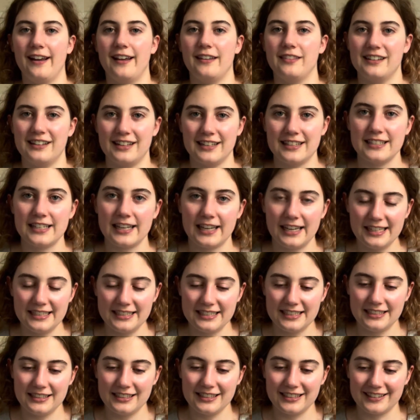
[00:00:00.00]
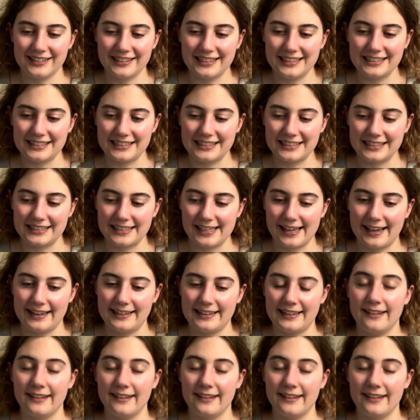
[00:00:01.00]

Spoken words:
and then it's 18 degrees inside,